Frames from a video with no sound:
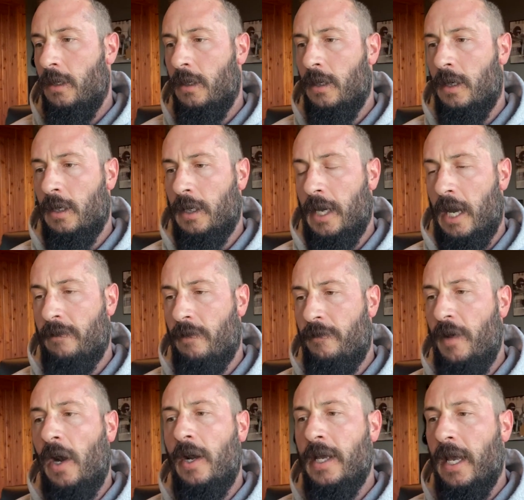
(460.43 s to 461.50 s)
of a
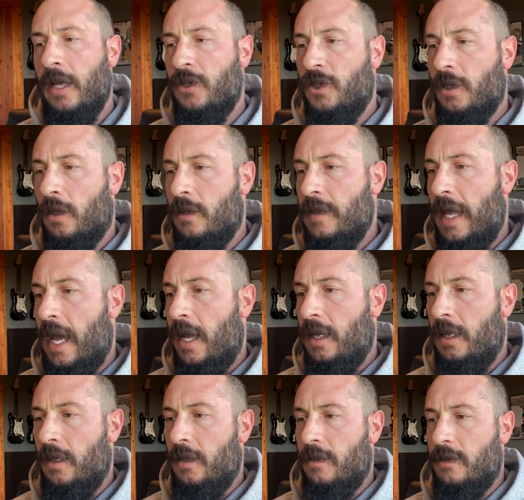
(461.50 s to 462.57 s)
variation on
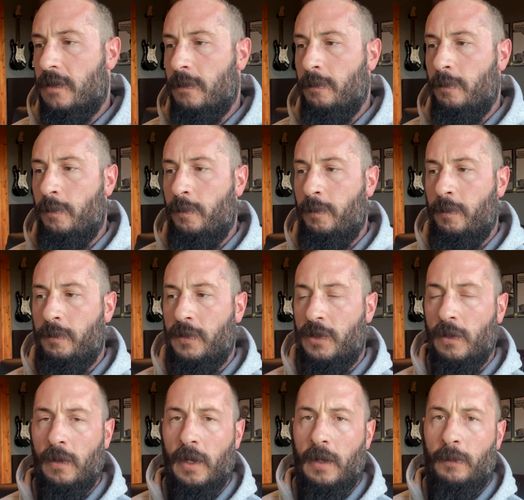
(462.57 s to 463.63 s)
that is
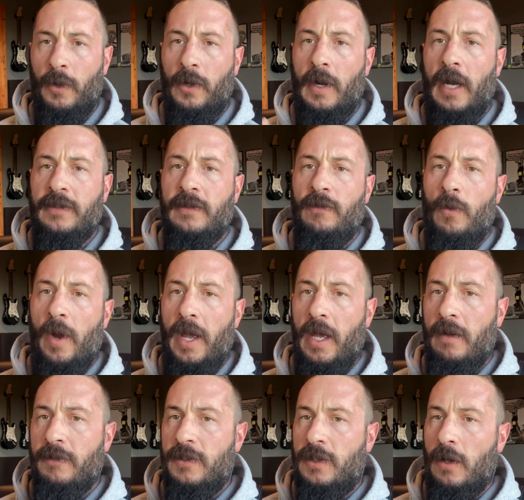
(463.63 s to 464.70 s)
doing progressive
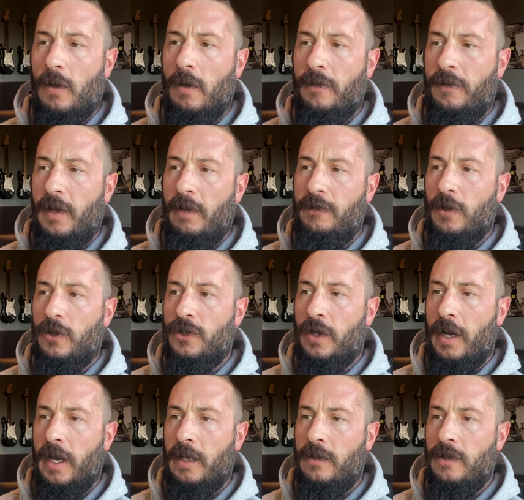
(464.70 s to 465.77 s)
waves. So if you're
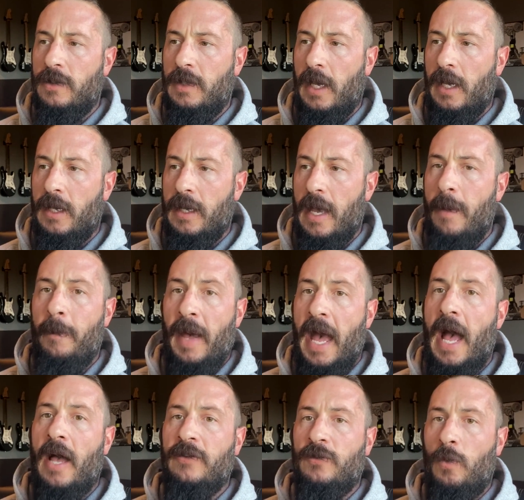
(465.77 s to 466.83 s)
trying to say get
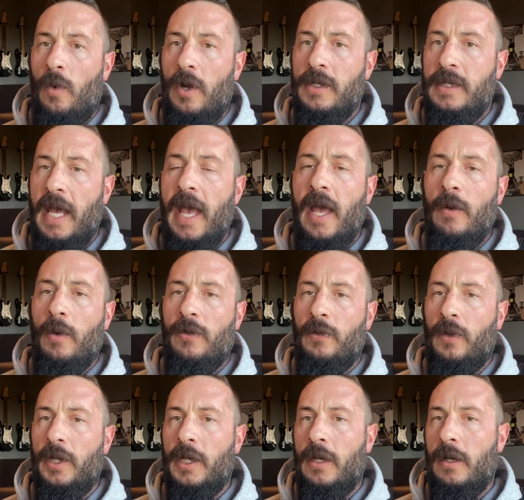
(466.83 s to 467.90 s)
past 110 with
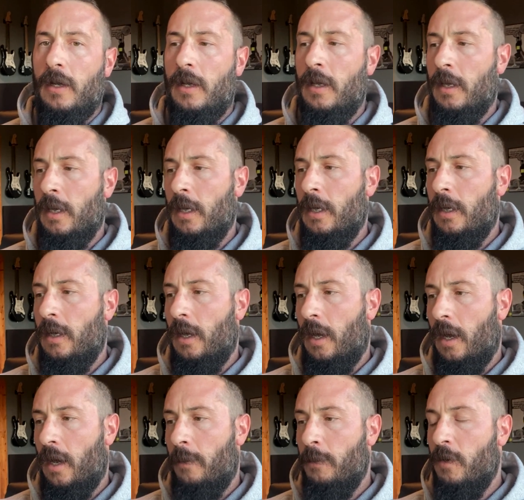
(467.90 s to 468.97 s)
really good
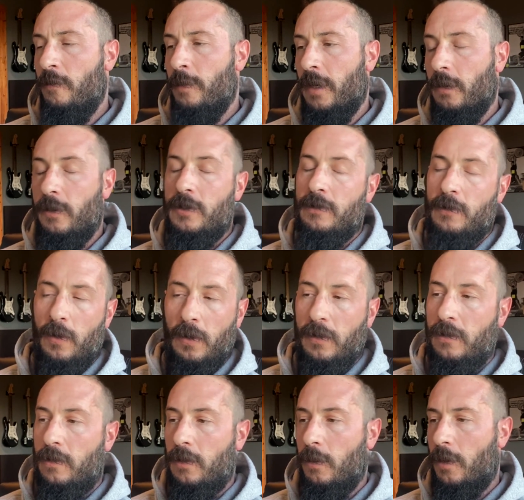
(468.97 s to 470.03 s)
movement, which of
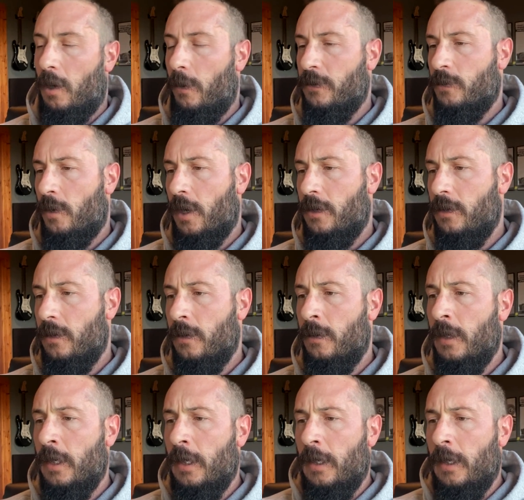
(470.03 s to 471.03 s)
course you would always want to do,